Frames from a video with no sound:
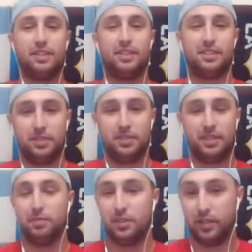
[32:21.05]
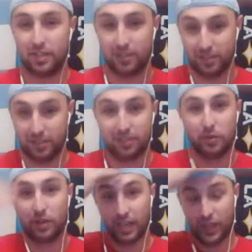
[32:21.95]
The two teams know each other so
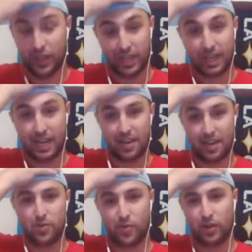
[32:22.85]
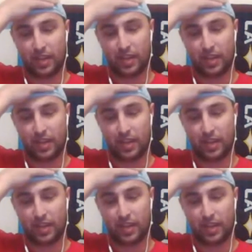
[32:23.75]
well. I think they know